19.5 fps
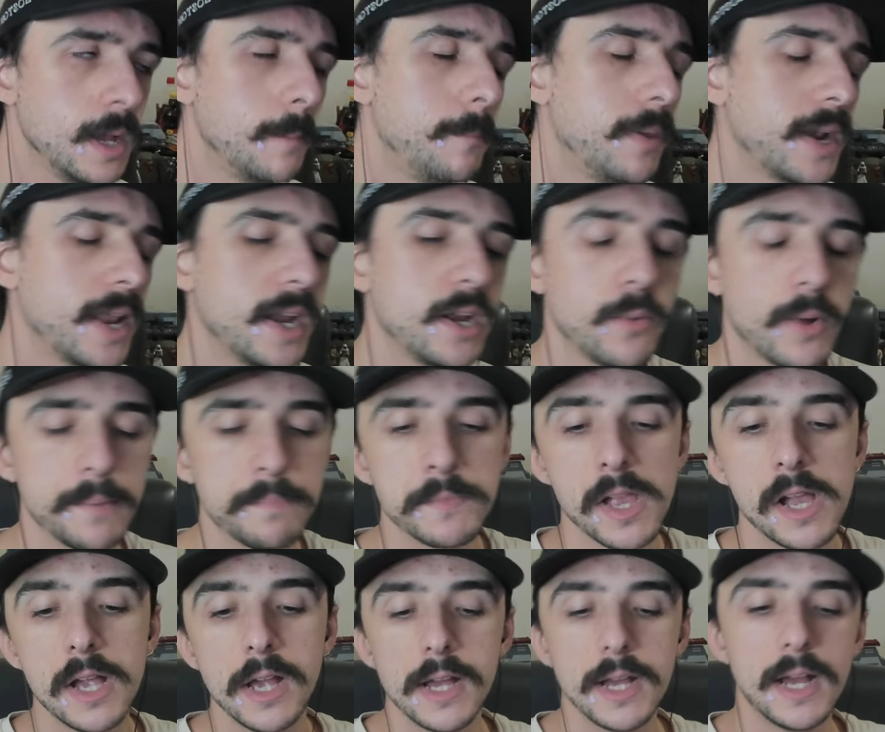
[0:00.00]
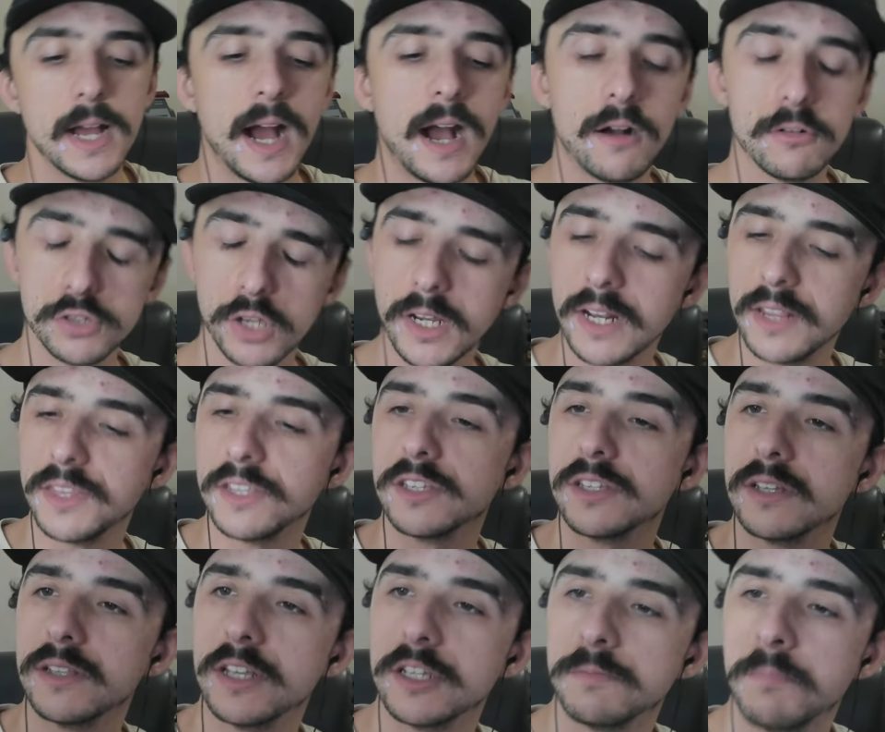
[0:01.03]
But anyway, I was looking at
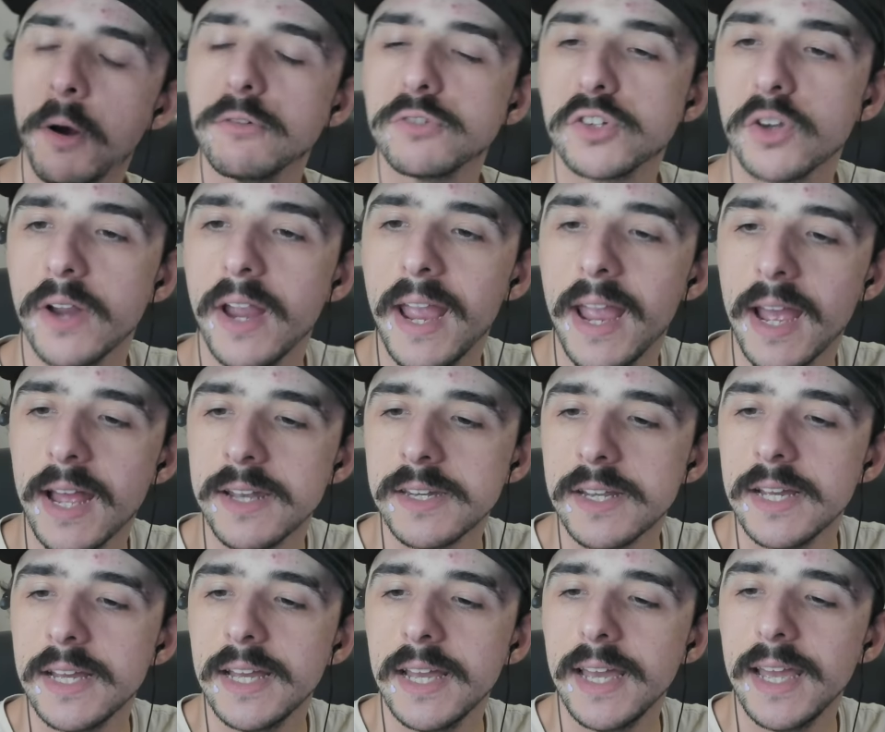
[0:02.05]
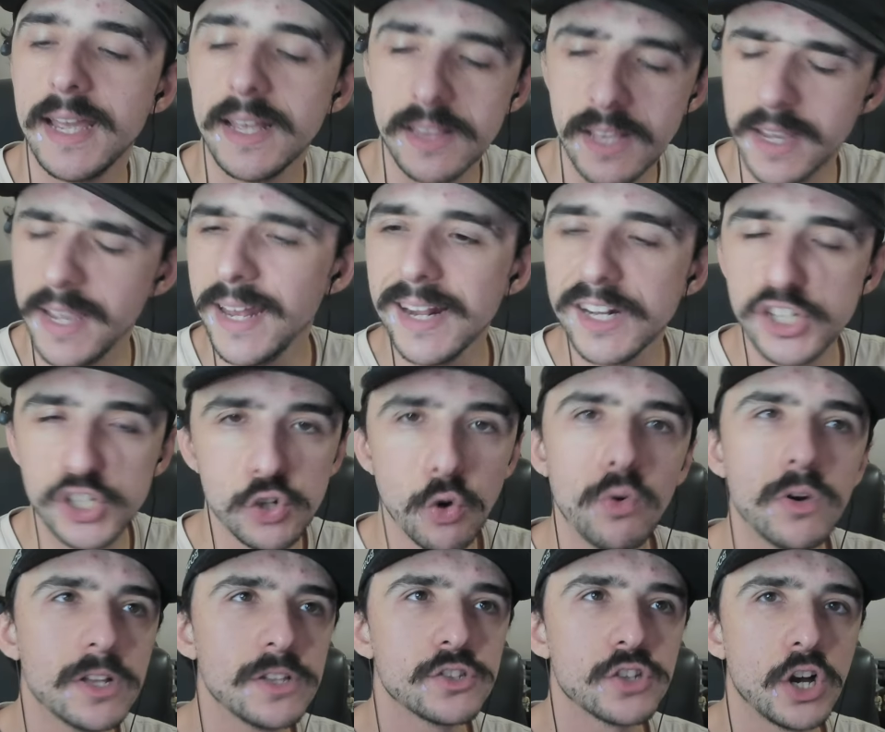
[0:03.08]
this this poster and the kid had
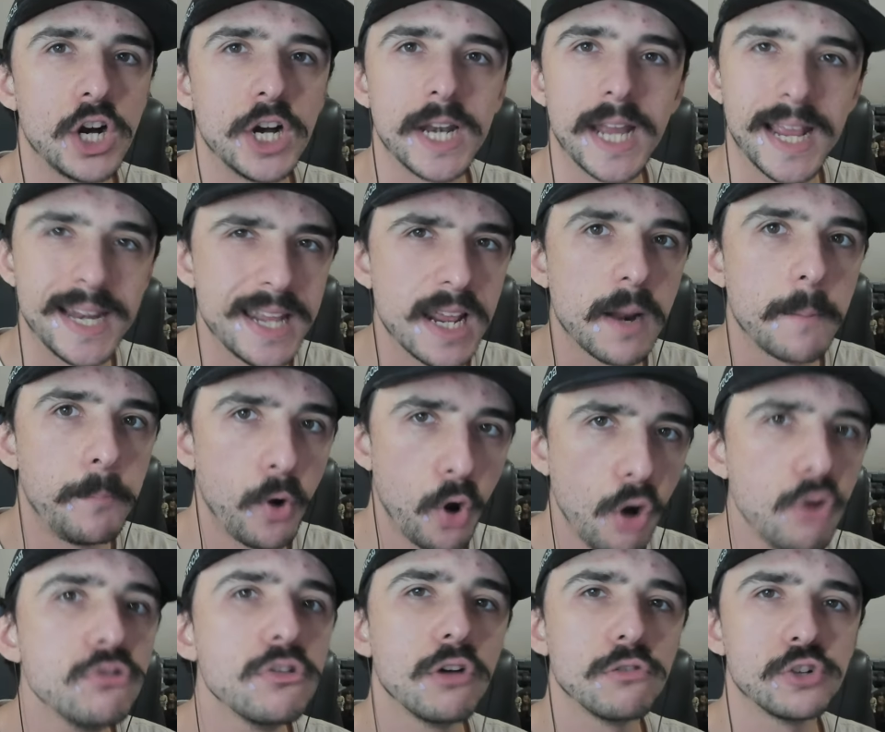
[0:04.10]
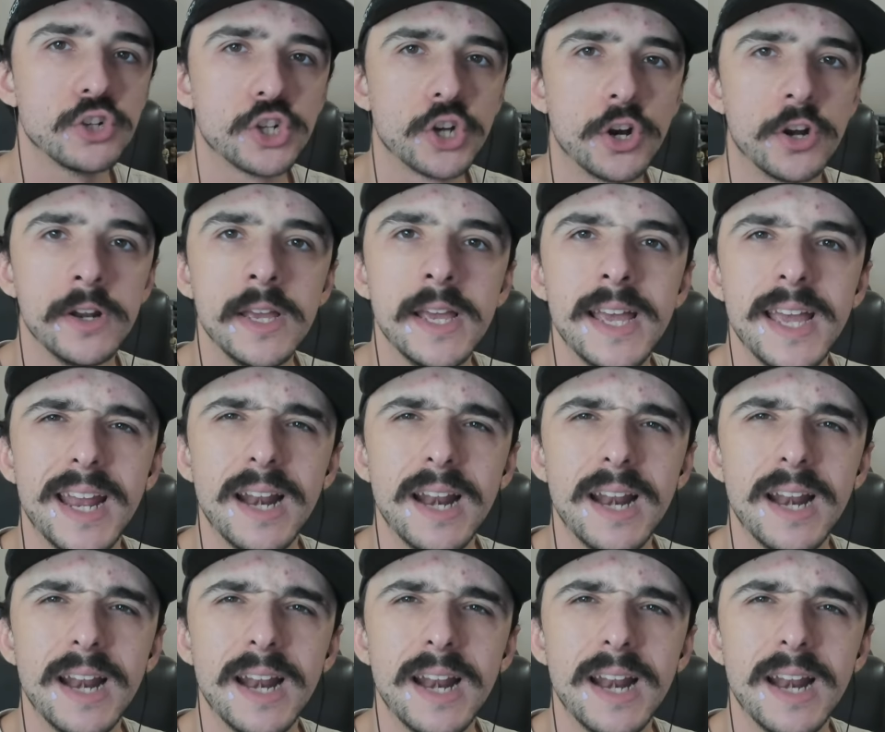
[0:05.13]
Jordans on and he had a polo shirt.